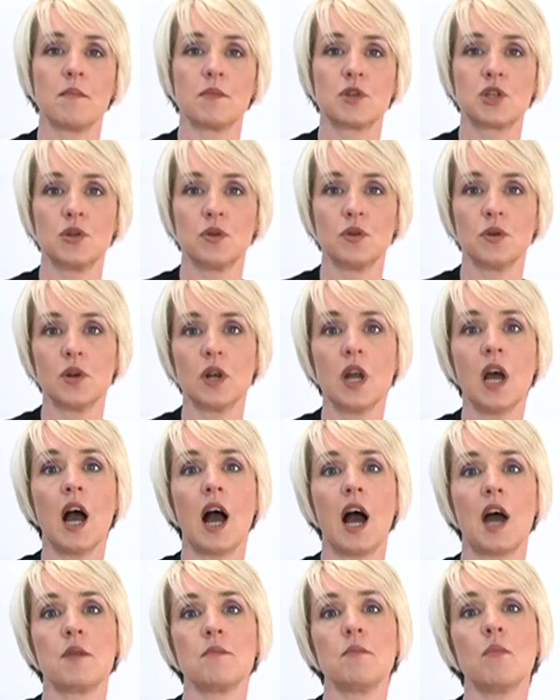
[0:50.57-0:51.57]
tool
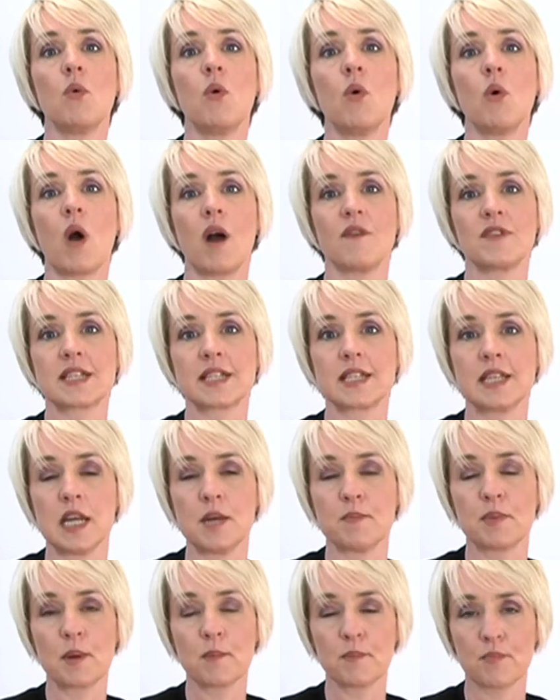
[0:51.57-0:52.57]
and more of a
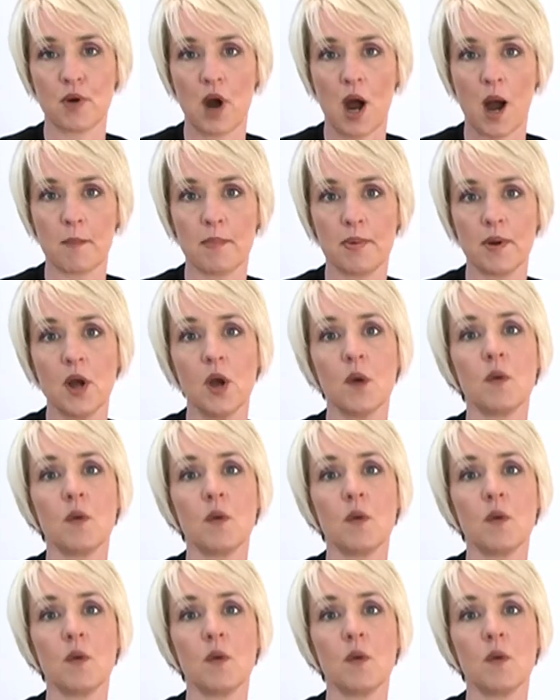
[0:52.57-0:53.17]
sleep prop,